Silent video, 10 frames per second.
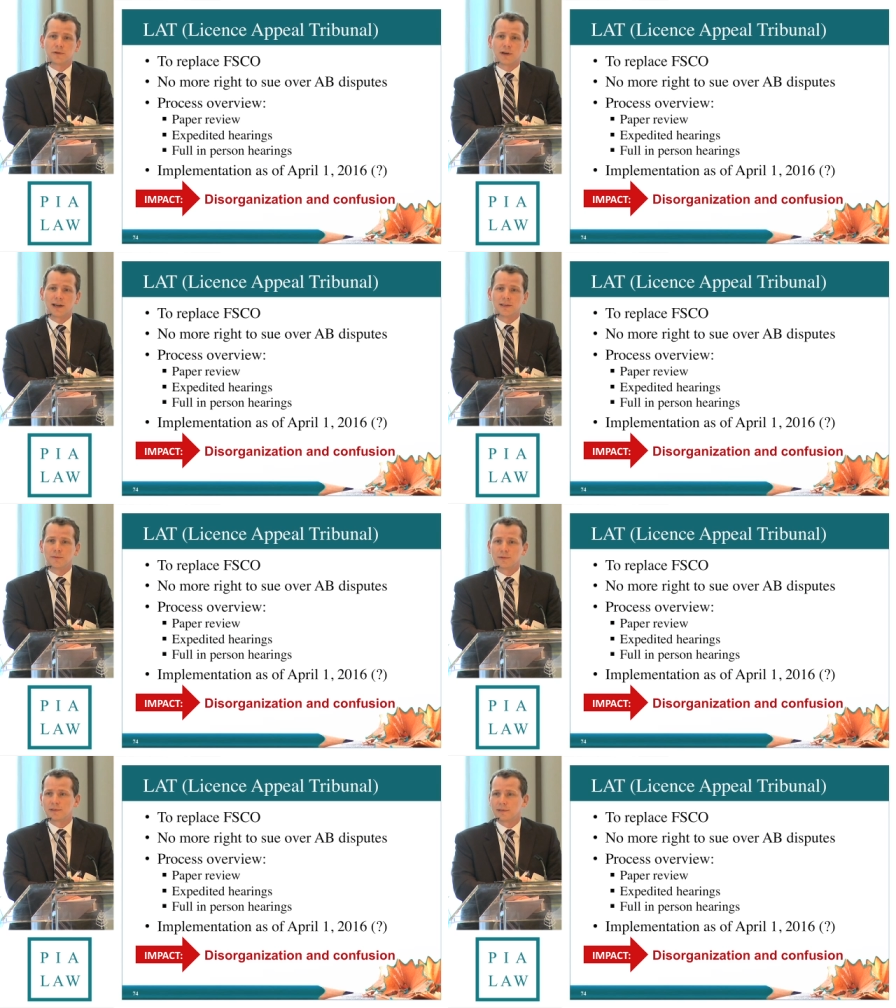for
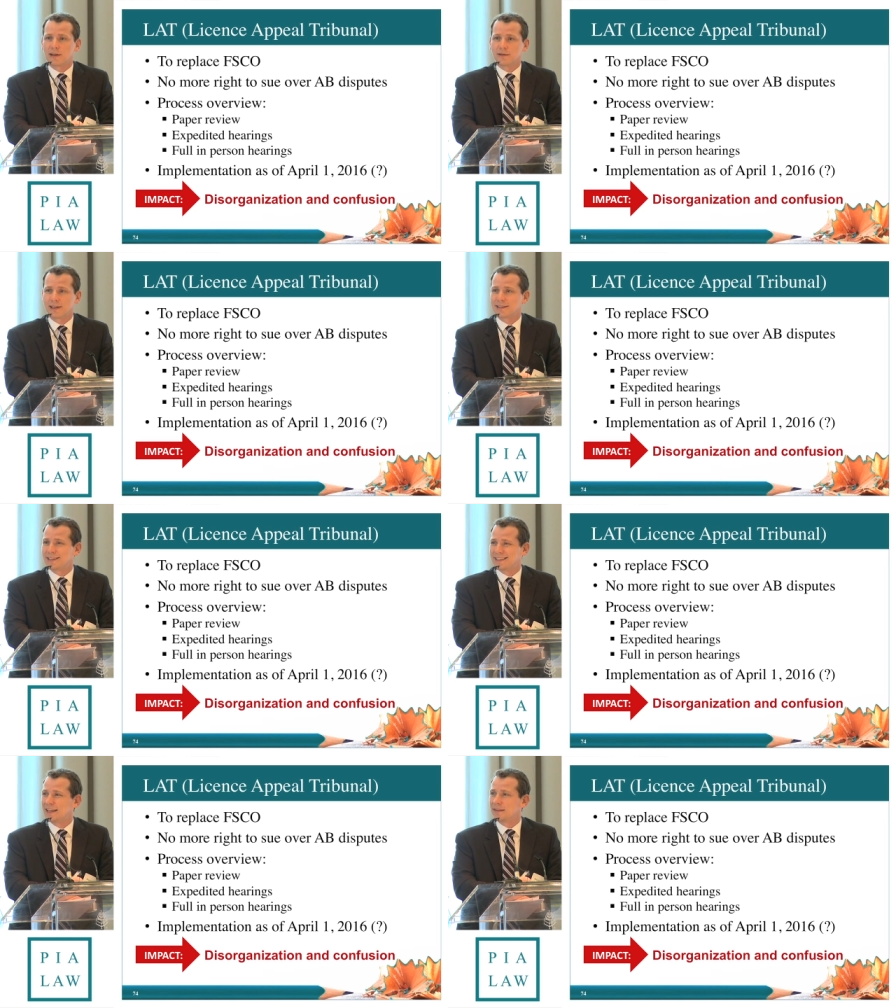items that are less
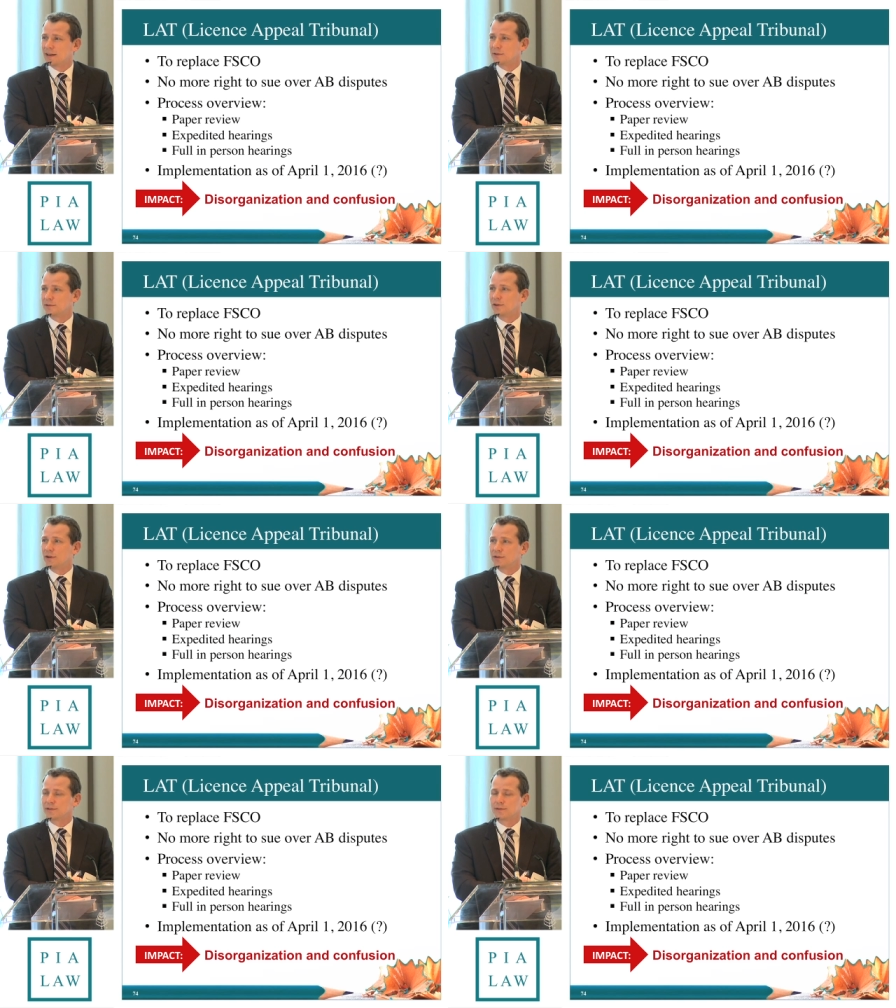than
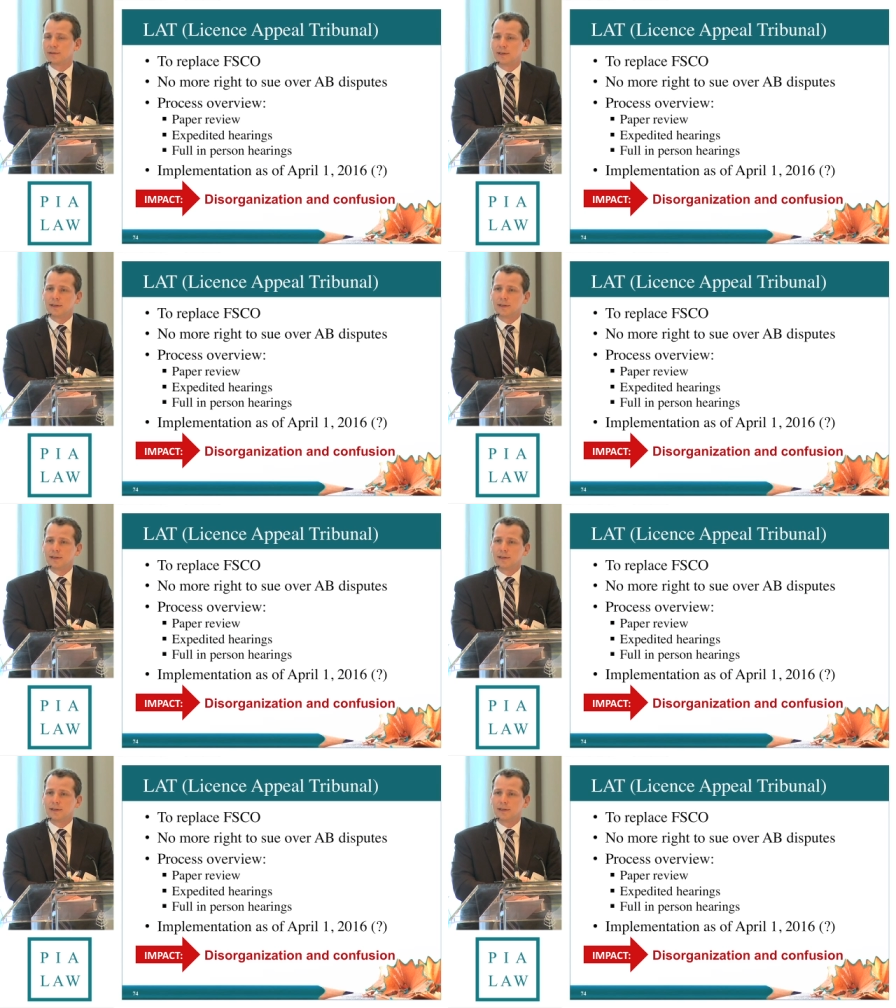$10,000.